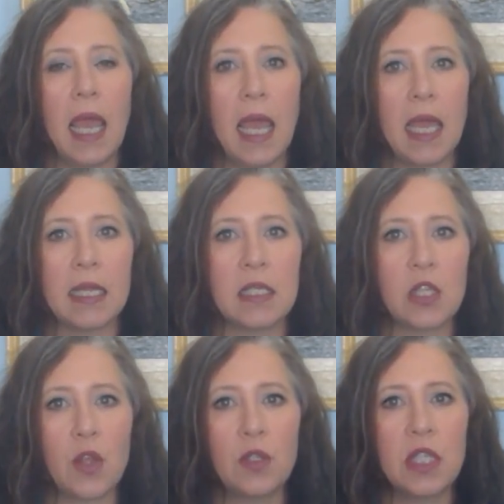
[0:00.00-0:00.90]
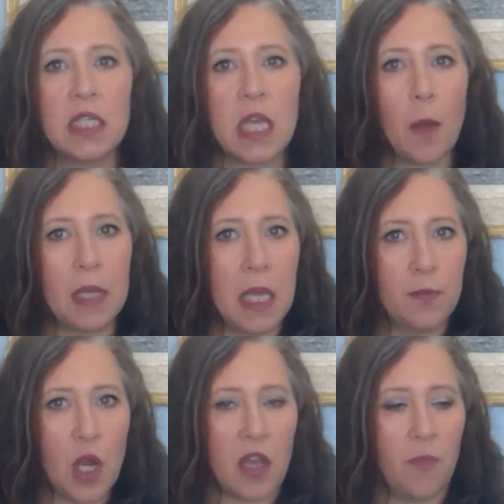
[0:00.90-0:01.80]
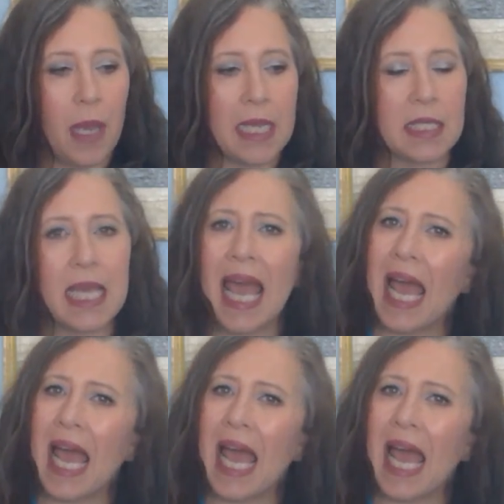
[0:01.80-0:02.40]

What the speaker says: And so those things help me keep track of pace.